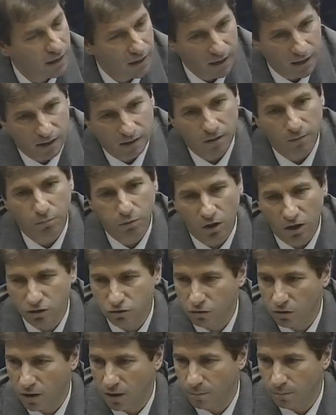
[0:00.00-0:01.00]
and
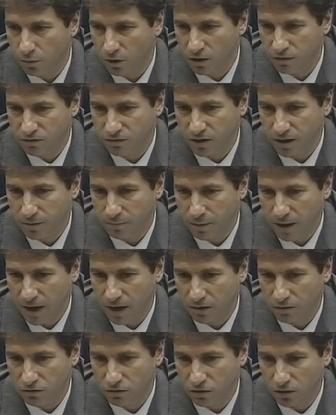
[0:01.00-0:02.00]
the bloodstain
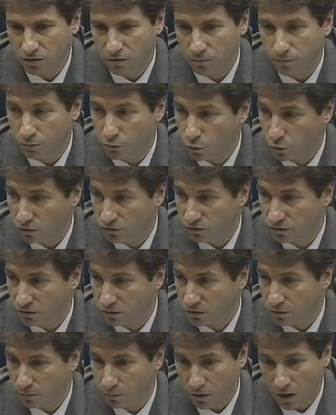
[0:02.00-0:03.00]
patterns on the doorsill
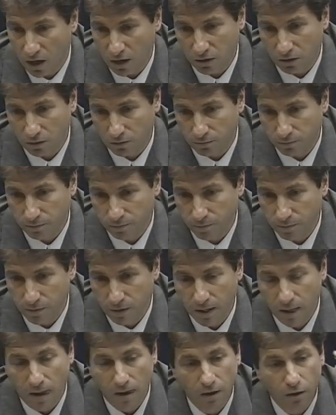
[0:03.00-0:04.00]
of the Bronco.
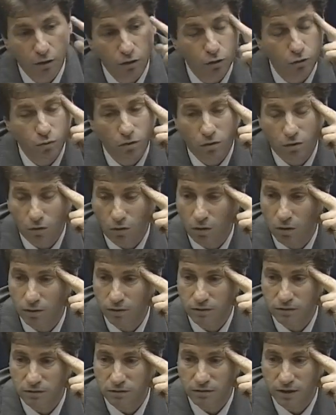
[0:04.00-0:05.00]
You recall
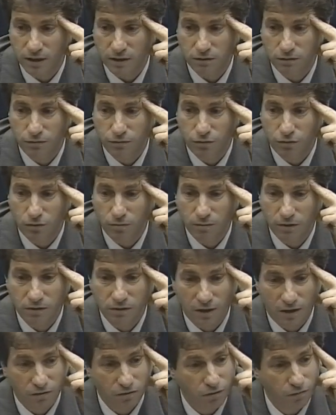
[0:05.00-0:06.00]
that Detective Furman
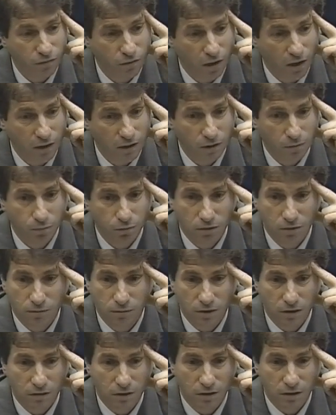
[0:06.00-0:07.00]
testified at the
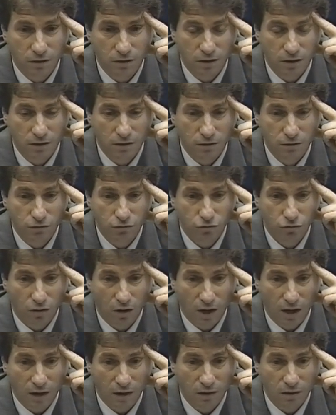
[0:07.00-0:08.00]
preliminary hearing at this
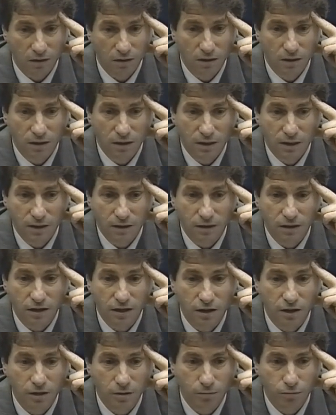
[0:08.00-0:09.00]
trial that
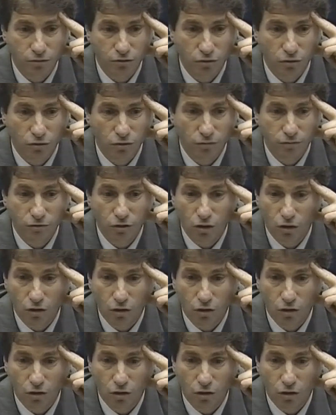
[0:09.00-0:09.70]
he observed